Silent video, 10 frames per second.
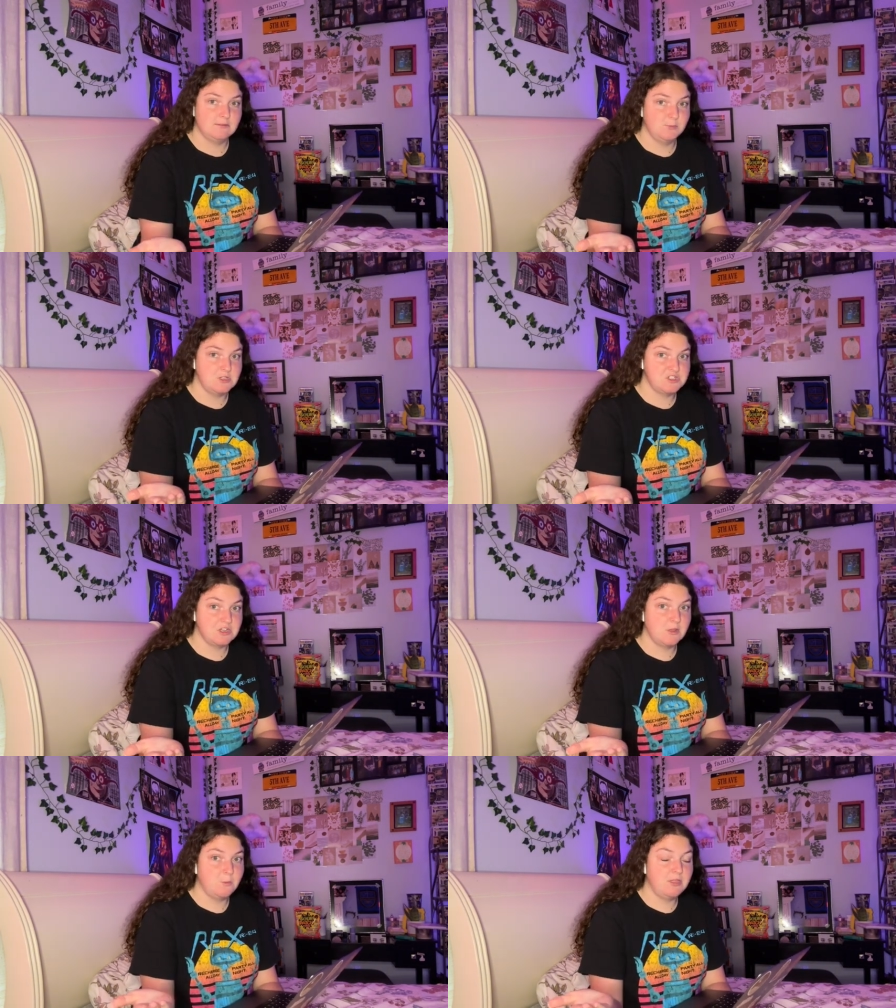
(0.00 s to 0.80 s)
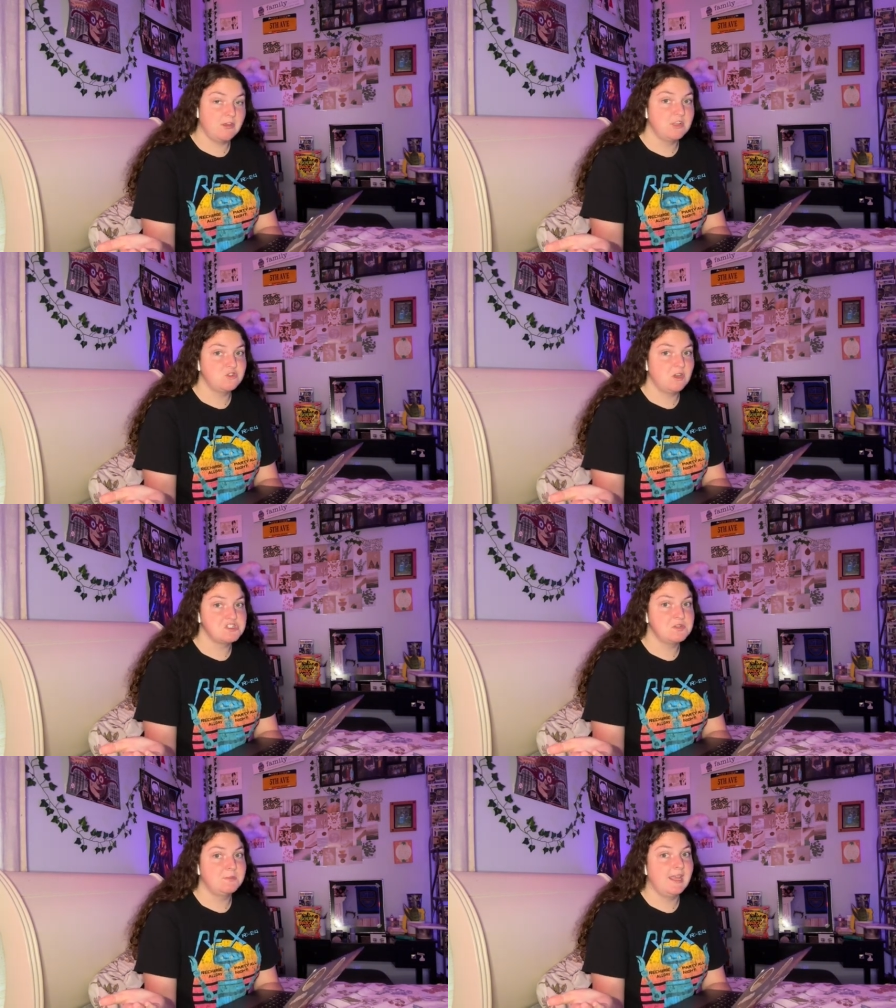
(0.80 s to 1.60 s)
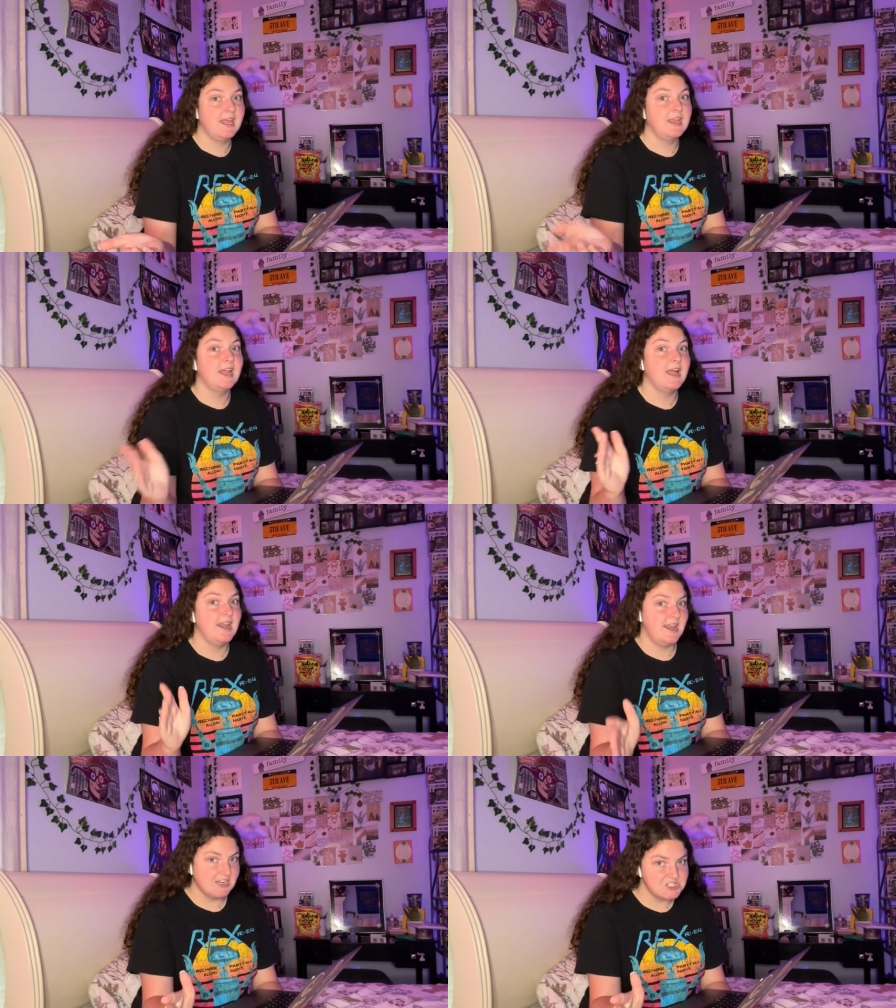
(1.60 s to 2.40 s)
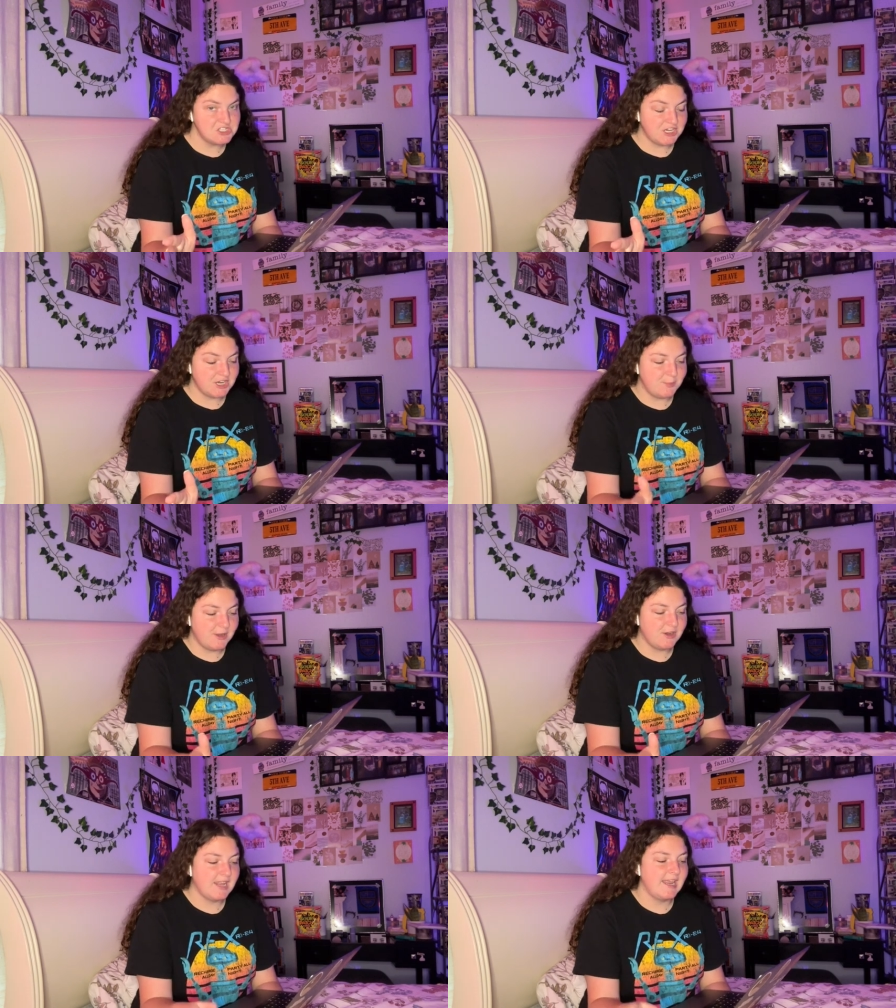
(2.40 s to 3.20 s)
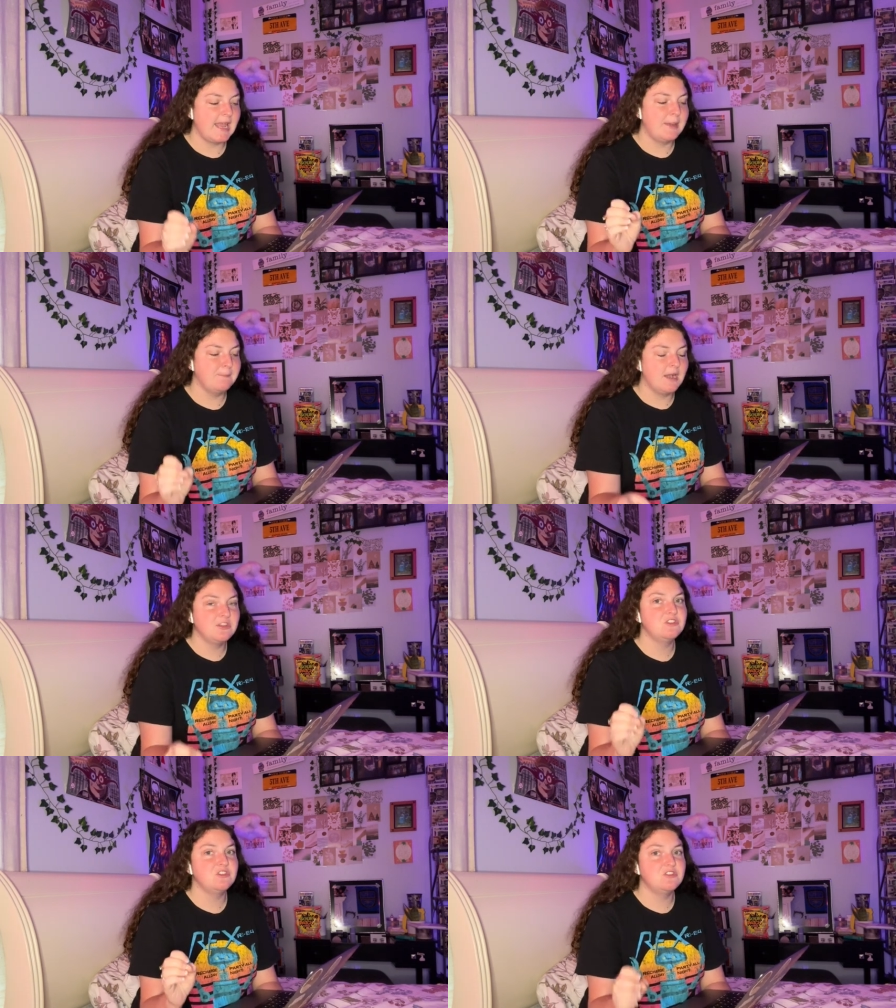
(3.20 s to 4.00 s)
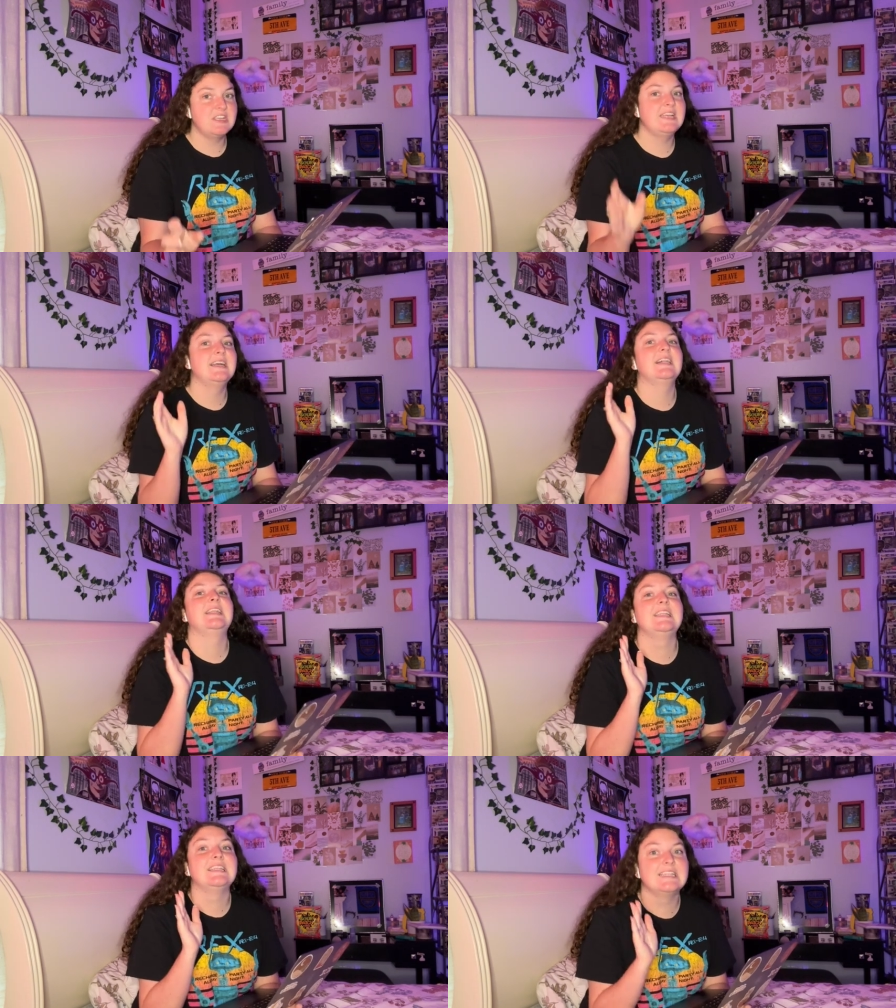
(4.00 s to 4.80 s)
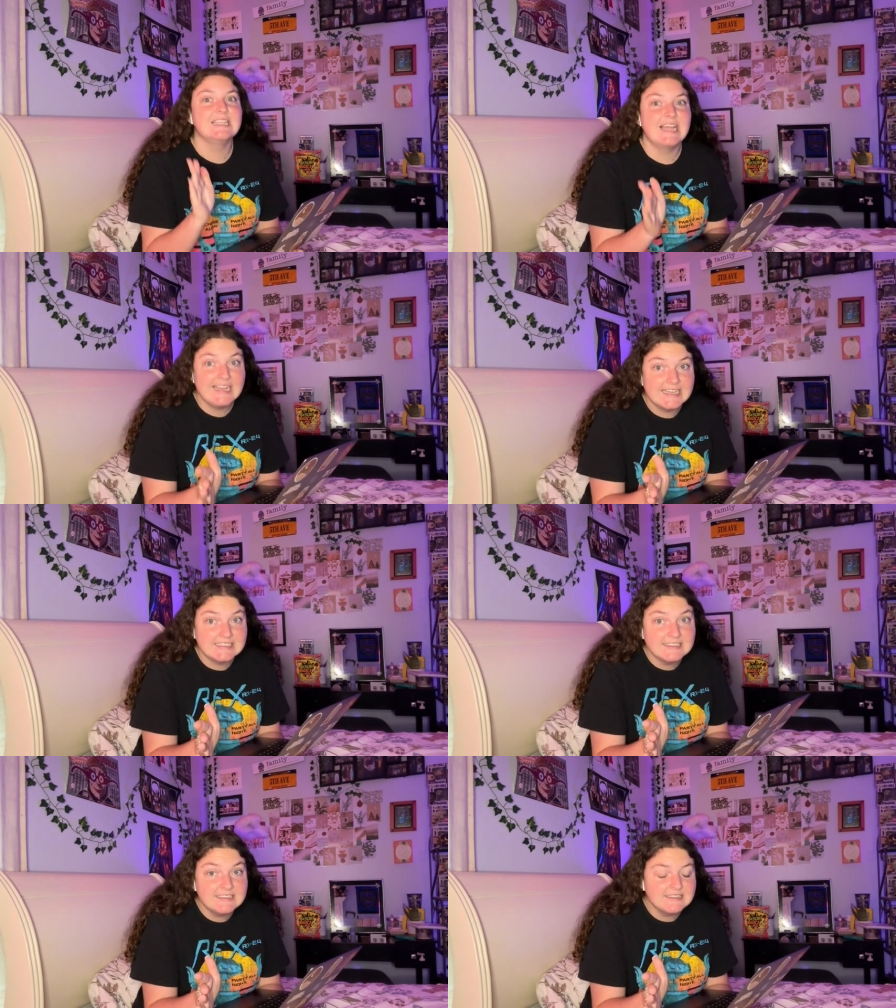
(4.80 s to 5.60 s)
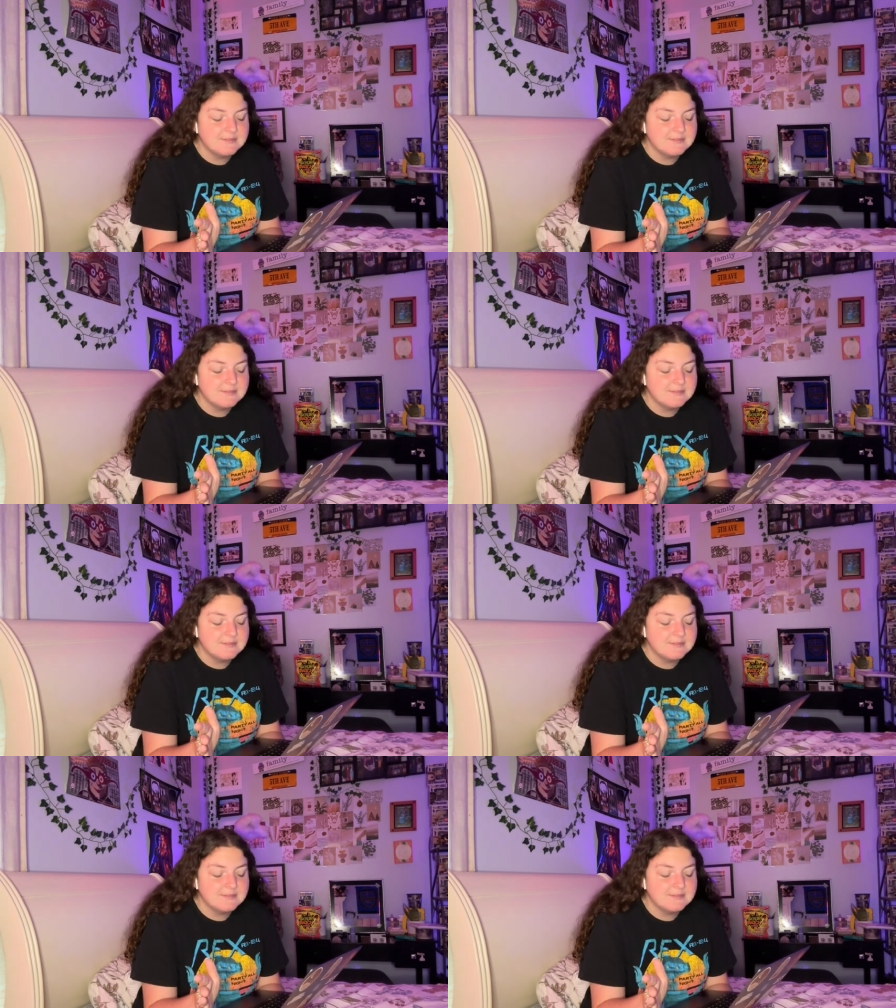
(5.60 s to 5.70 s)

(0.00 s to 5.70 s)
which with construction beginning next year, we are getting a Monsters Inc. land